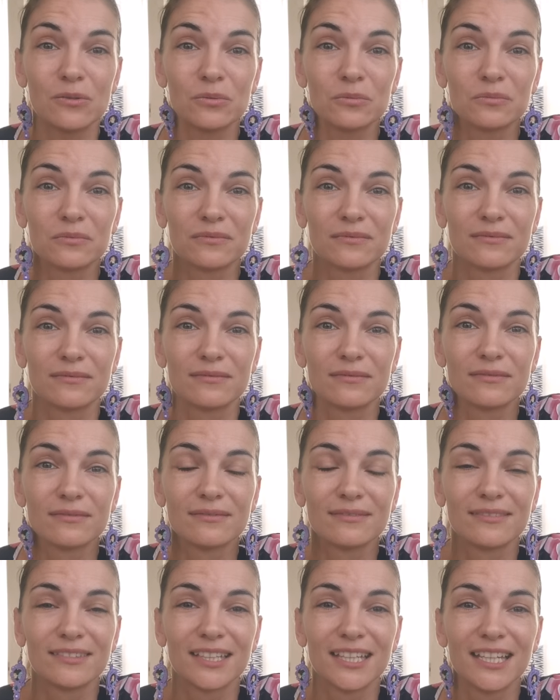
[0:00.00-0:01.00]
you.
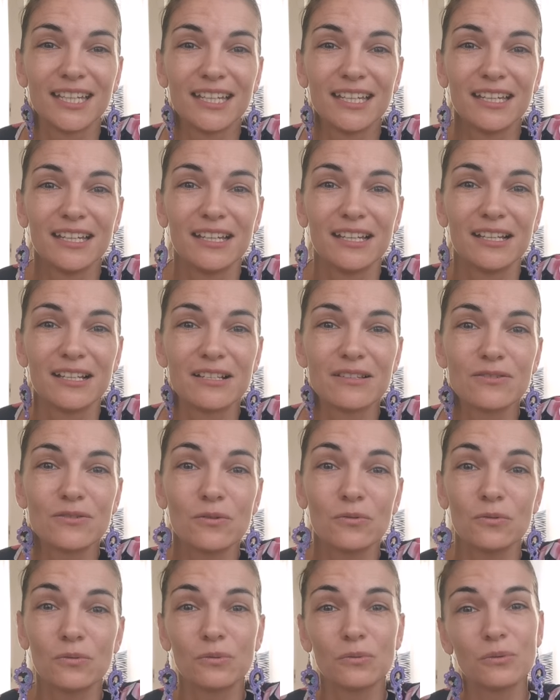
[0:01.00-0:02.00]

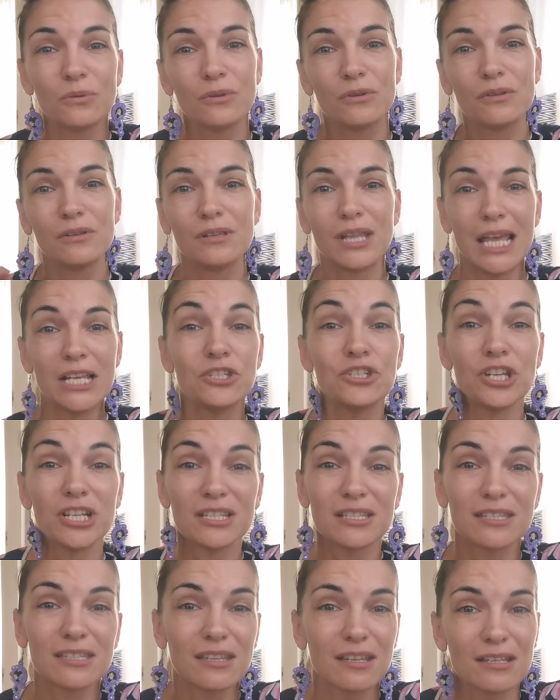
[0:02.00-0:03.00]
So let's
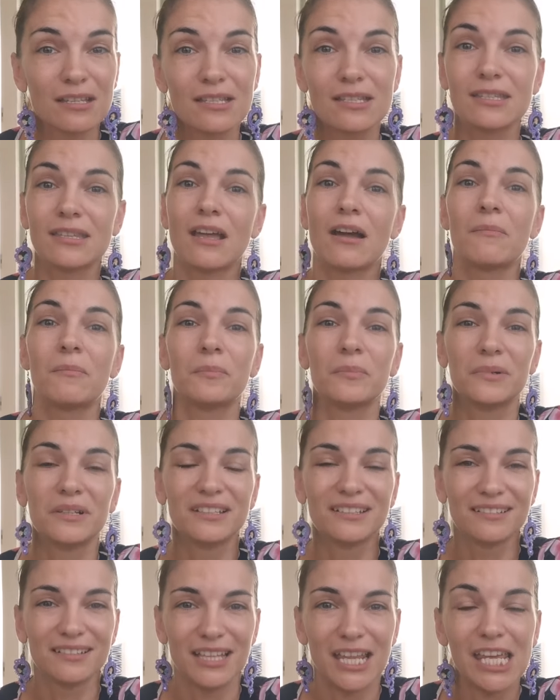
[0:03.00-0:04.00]
just stop
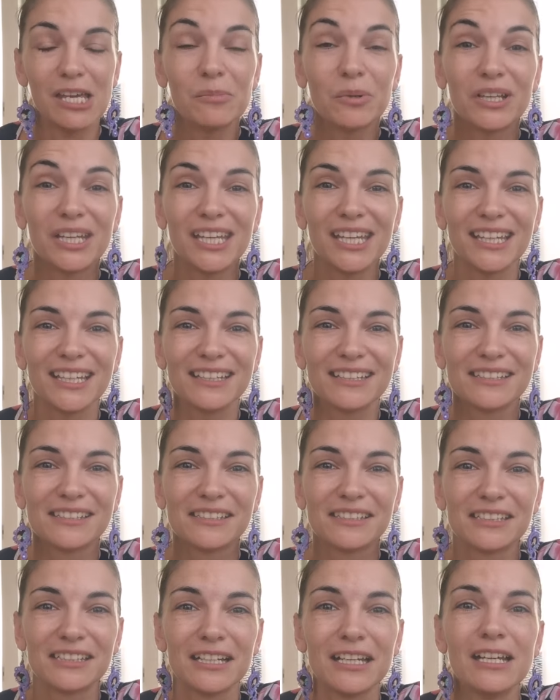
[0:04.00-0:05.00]
labeling.
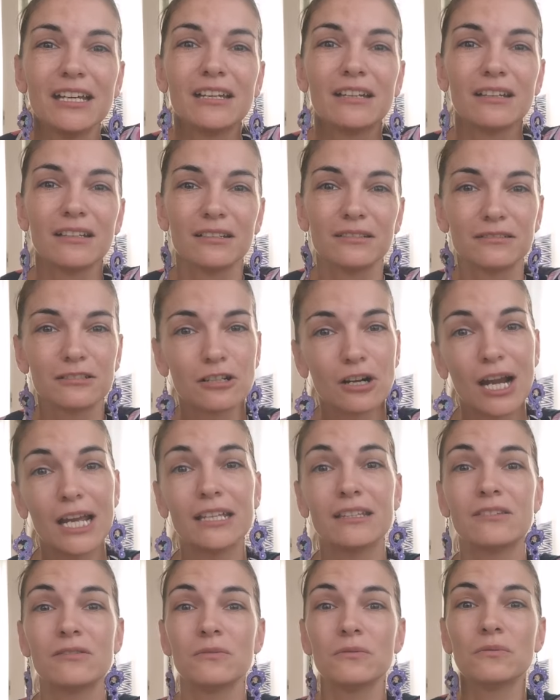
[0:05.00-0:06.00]
Try
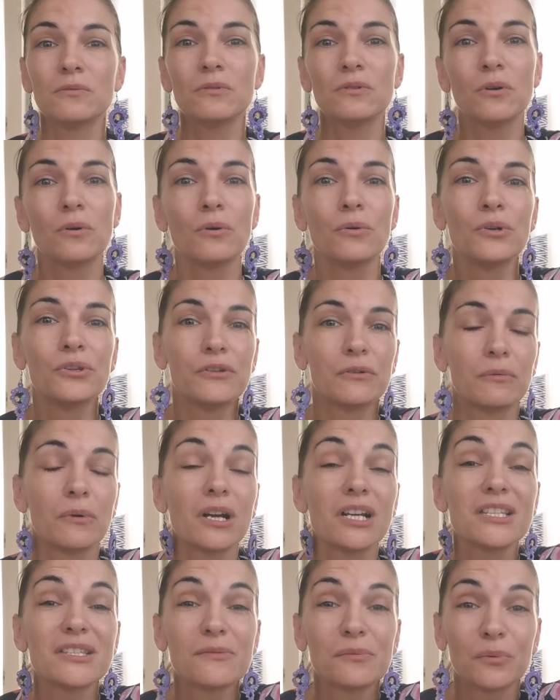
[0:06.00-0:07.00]
to go
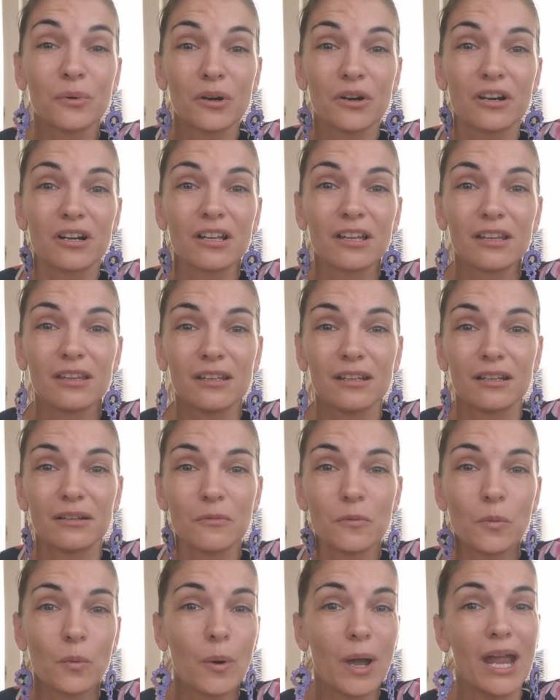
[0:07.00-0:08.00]
towards the world
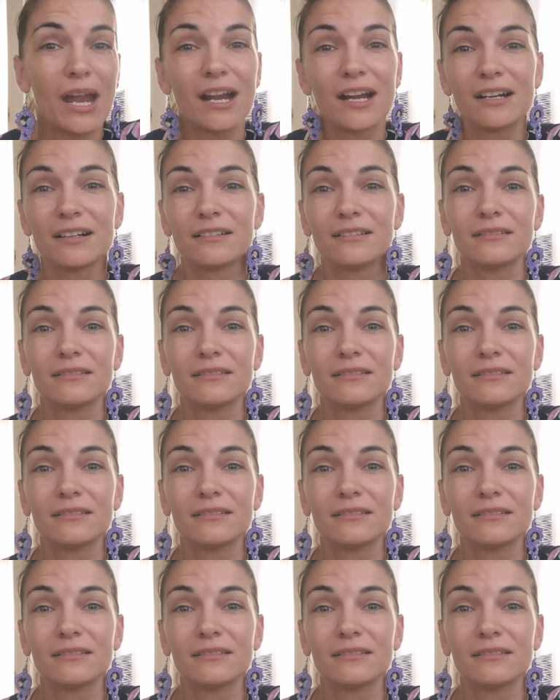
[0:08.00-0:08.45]
where it